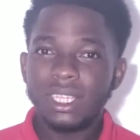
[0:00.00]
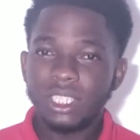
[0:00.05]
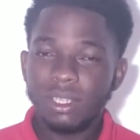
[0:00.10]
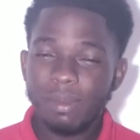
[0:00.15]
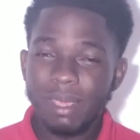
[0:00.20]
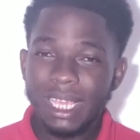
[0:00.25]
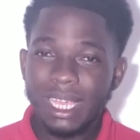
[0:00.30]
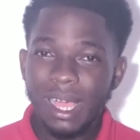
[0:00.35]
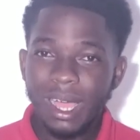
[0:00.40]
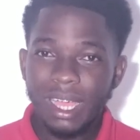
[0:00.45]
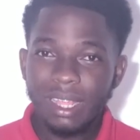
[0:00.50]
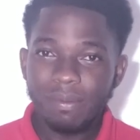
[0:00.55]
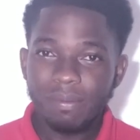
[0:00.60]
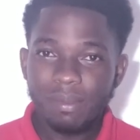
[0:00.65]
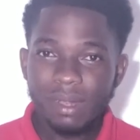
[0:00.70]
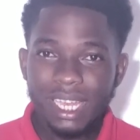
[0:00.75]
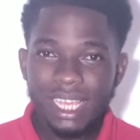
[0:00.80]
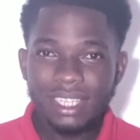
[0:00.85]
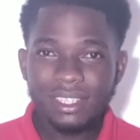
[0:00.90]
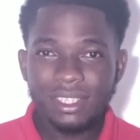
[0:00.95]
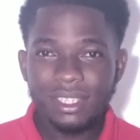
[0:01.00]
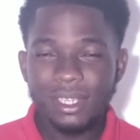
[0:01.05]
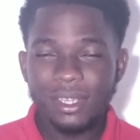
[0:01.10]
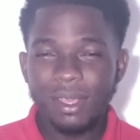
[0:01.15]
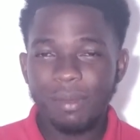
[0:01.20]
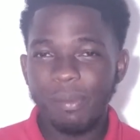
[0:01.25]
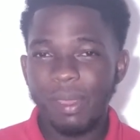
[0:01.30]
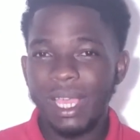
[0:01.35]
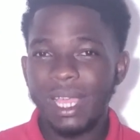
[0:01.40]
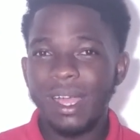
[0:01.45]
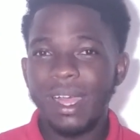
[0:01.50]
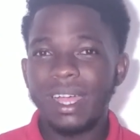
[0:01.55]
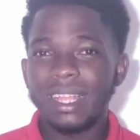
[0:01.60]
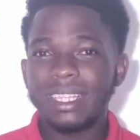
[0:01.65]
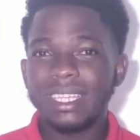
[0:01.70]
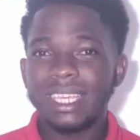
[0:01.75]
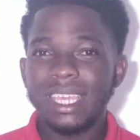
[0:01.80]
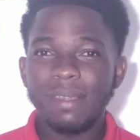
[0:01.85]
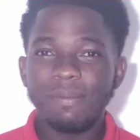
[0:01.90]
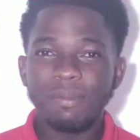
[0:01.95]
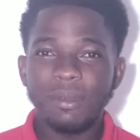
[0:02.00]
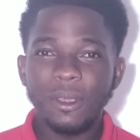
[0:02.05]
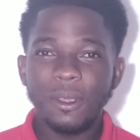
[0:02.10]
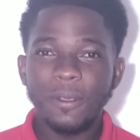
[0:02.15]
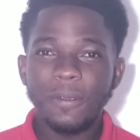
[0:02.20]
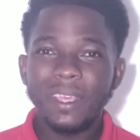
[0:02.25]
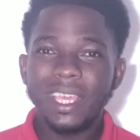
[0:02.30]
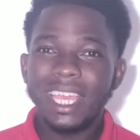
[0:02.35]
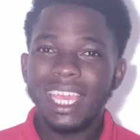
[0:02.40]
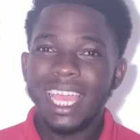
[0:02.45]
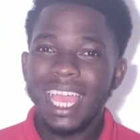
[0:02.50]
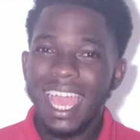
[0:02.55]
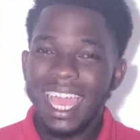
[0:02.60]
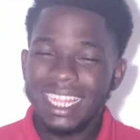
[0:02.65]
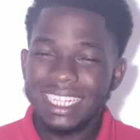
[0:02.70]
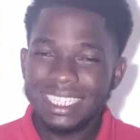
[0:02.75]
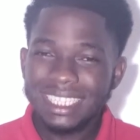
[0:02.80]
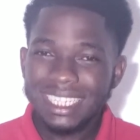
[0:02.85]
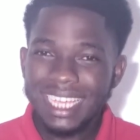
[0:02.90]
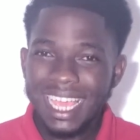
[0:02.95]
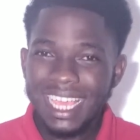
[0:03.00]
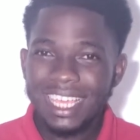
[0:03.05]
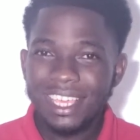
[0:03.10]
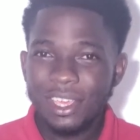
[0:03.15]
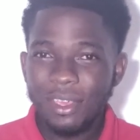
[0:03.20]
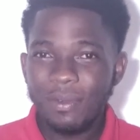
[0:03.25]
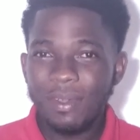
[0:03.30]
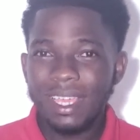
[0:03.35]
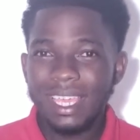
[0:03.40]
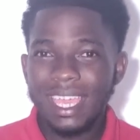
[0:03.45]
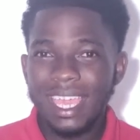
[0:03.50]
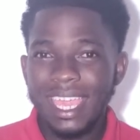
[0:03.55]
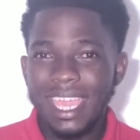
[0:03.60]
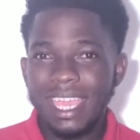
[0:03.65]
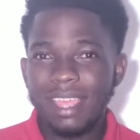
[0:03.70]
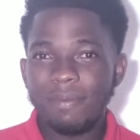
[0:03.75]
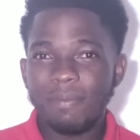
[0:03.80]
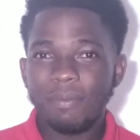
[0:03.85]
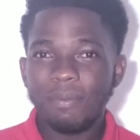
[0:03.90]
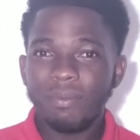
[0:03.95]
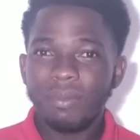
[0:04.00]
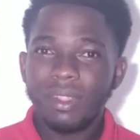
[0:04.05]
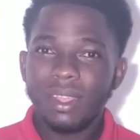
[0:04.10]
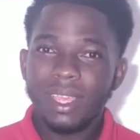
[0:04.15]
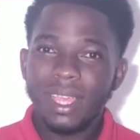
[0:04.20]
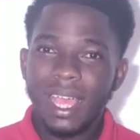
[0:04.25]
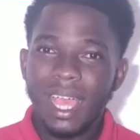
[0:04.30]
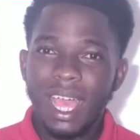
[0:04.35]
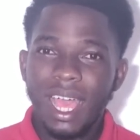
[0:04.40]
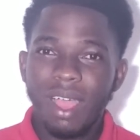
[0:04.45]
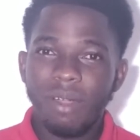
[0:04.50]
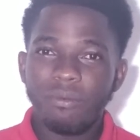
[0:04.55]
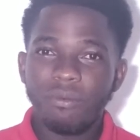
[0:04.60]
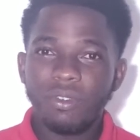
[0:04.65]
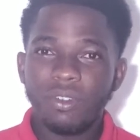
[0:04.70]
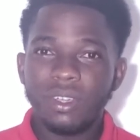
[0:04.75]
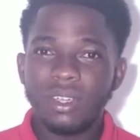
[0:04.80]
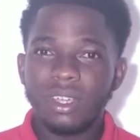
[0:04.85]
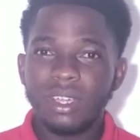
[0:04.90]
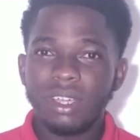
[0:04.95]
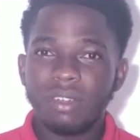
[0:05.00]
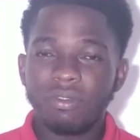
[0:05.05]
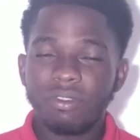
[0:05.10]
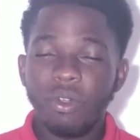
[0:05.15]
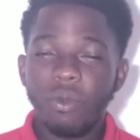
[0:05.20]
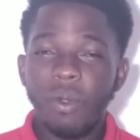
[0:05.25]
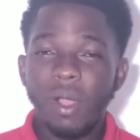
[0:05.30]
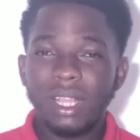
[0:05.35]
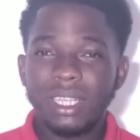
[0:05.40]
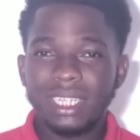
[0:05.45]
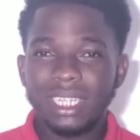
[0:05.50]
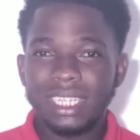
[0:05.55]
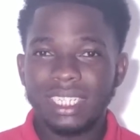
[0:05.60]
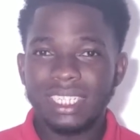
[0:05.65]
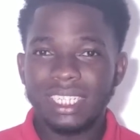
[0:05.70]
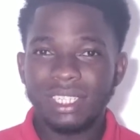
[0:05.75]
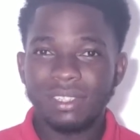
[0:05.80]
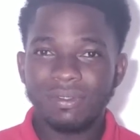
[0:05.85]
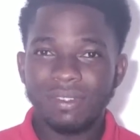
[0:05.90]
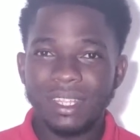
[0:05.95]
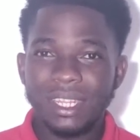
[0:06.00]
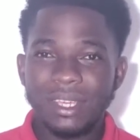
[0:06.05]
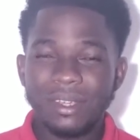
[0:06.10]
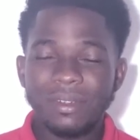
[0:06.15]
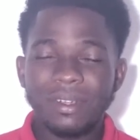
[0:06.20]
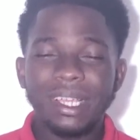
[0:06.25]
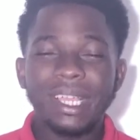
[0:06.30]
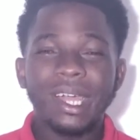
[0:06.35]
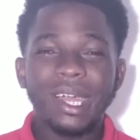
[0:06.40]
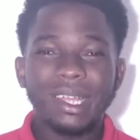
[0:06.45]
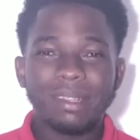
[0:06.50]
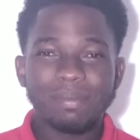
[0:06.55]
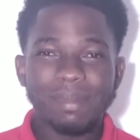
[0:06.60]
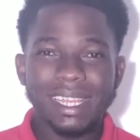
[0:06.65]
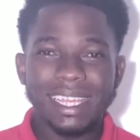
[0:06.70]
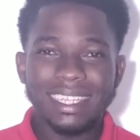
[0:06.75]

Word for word: So may God bless you, may God keep you, and thank you again um, for, for watching this video. God